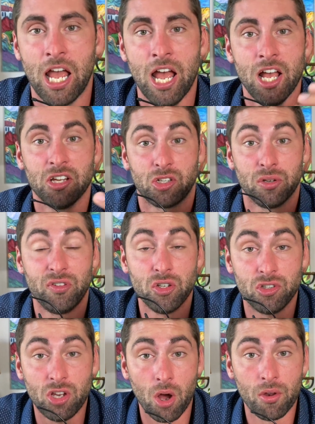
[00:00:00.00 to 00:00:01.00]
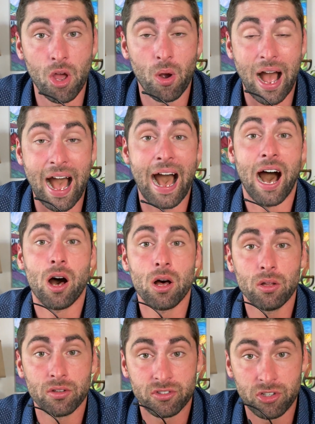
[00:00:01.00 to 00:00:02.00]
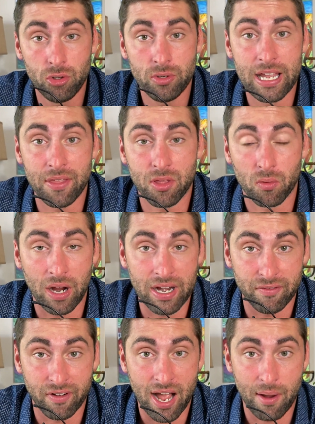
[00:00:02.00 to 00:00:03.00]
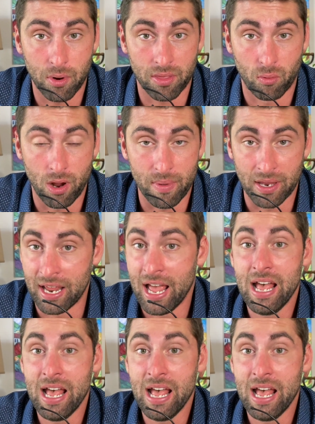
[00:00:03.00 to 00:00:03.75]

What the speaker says: So if you don't know how to get the right vibe with women,